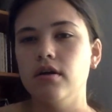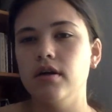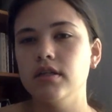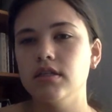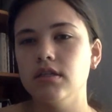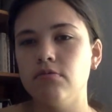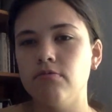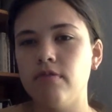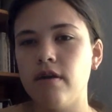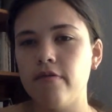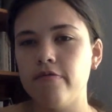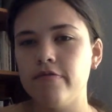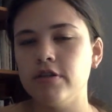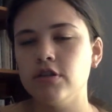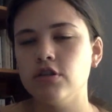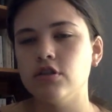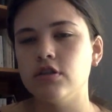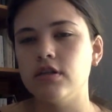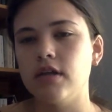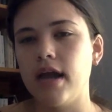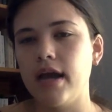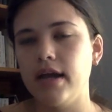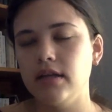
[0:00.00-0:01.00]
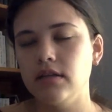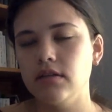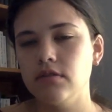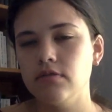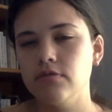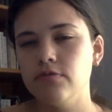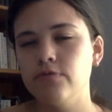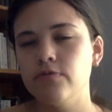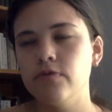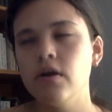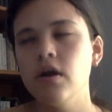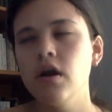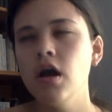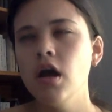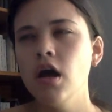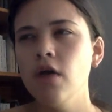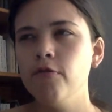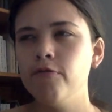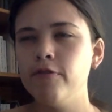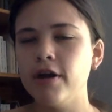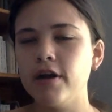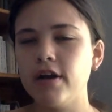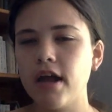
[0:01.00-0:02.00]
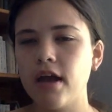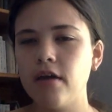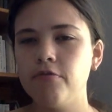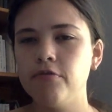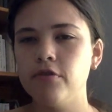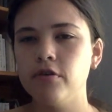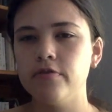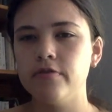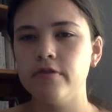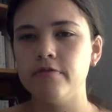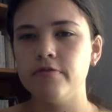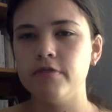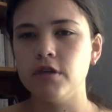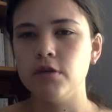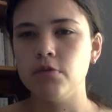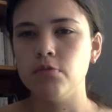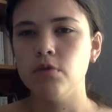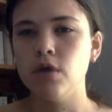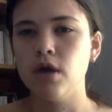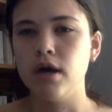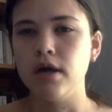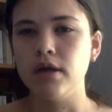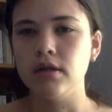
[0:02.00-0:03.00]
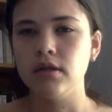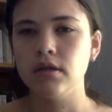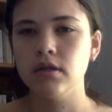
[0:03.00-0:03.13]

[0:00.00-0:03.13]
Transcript: it's a reference to Fahrenheit 451.